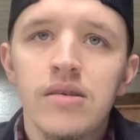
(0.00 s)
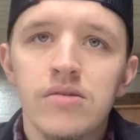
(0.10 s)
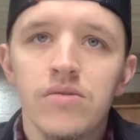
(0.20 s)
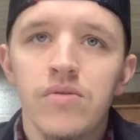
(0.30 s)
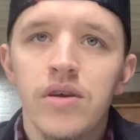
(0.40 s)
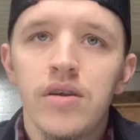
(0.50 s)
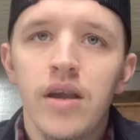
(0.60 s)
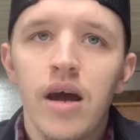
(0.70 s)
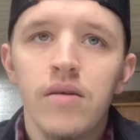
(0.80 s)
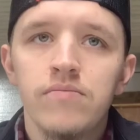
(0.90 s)
So then
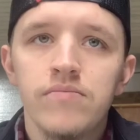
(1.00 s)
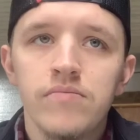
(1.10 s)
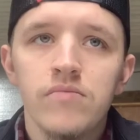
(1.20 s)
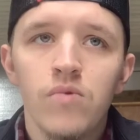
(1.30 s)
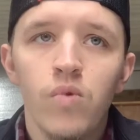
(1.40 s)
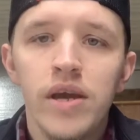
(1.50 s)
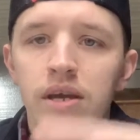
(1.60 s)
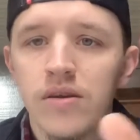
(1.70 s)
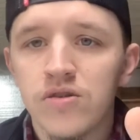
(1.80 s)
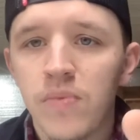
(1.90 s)
that week
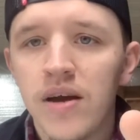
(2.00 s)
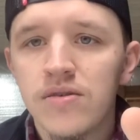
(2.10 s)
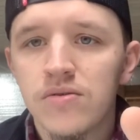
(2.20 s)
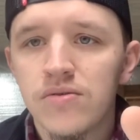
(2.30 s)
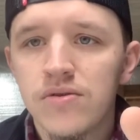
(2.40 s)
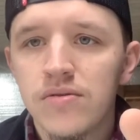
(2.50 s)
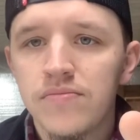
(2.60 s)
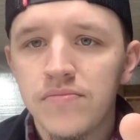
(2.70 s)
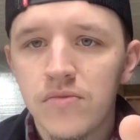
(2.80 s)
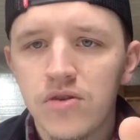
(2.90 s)
of spacers,
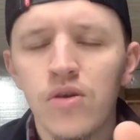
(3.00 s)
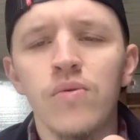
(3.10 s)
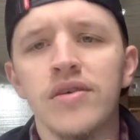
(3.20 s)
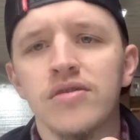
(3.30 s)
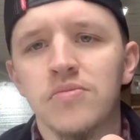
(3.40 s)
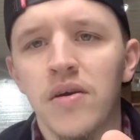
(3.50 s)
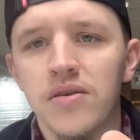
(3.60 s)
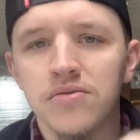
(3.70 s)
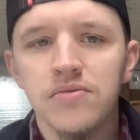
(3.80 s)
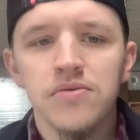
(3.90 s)
2 weeks of
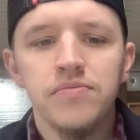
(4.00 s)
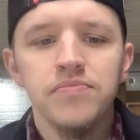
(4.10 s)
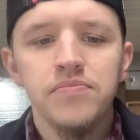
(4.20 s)
spacers,